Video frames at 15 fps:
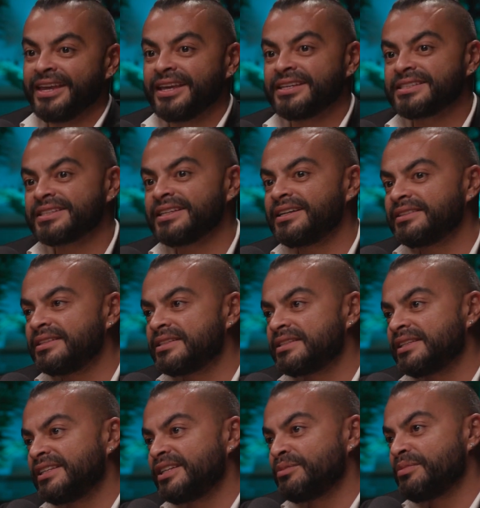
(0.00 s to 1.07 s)
He started
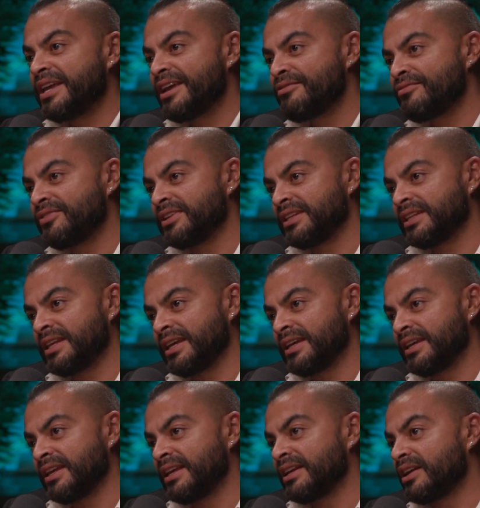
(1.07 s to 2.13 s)
seeing me every
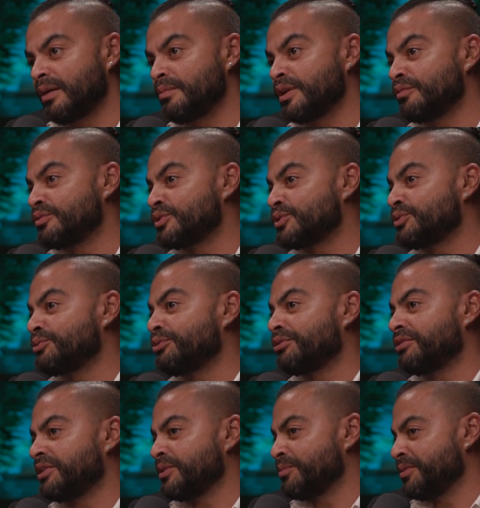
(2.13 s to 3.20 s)
day, coming with 2 or
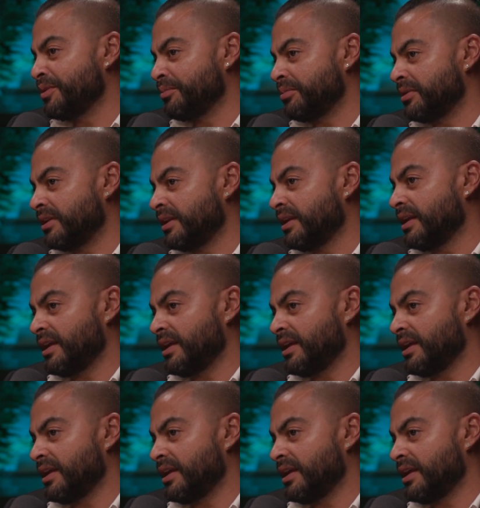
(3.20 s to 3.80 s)
3 people.